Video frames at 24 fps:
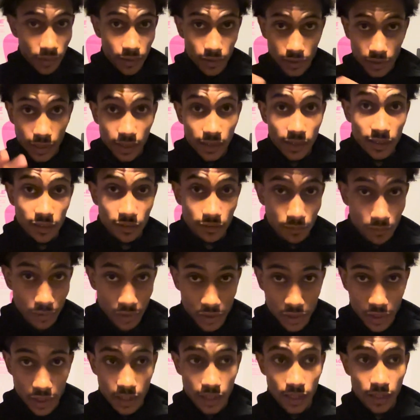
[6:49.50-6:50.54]
detail
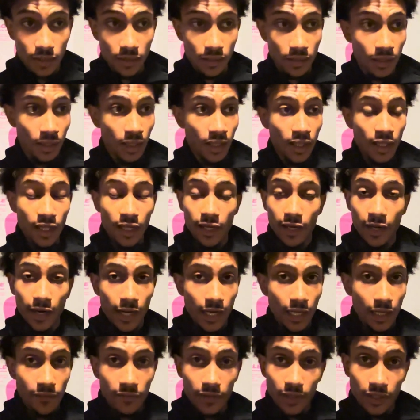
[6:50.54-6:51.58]
brush it in, not
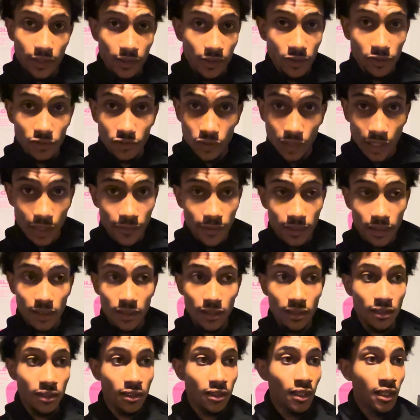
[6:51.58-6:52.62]
even in those
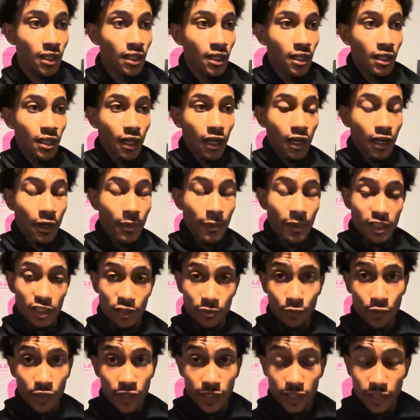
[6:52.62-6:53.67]
crevices. I
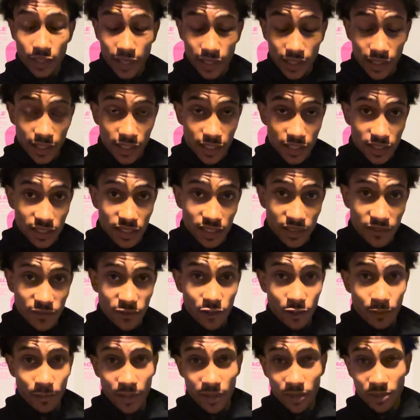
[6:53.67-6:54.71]
spray it, I let it sit for
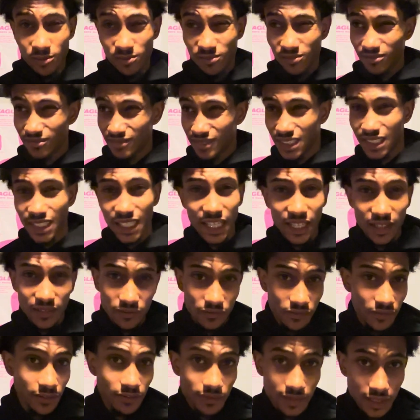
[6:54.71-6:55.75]
about
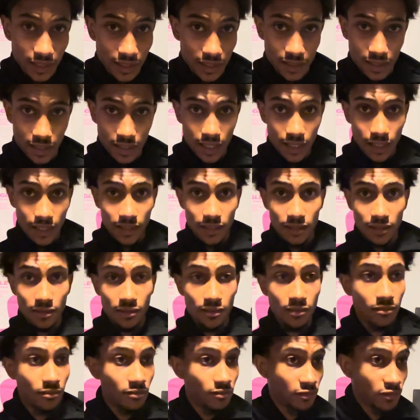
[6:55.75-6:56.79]
10-15 seconds,
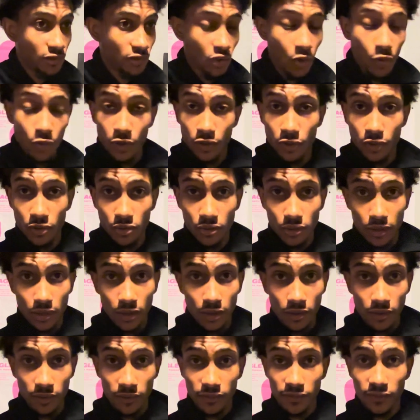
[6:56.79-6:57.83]
tornado it
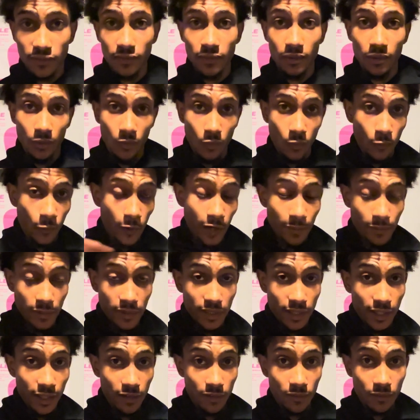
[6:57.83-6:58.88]
off, wipe it
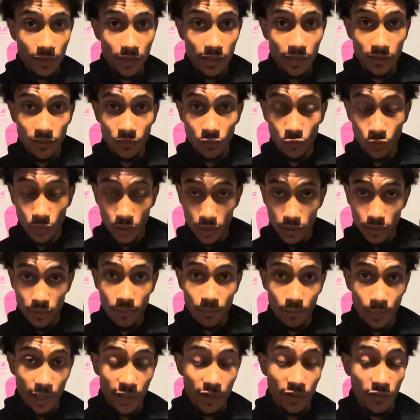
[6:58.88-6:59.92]
down with one
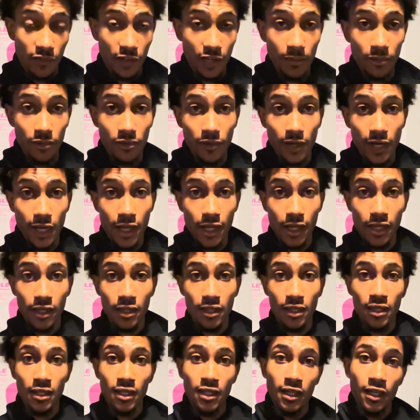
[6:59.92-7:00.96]
microfiber rag,
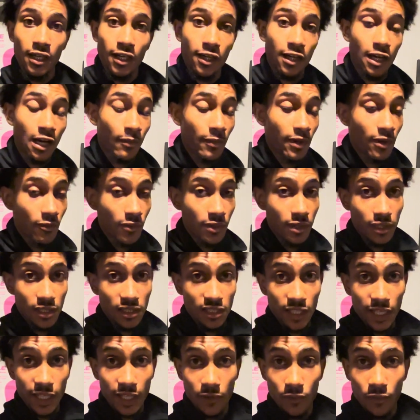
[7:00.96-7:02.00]
come in with a
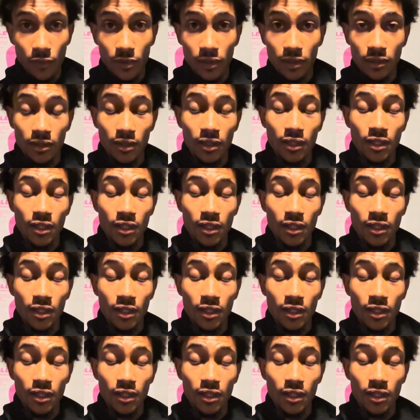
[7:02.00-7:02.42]
second one,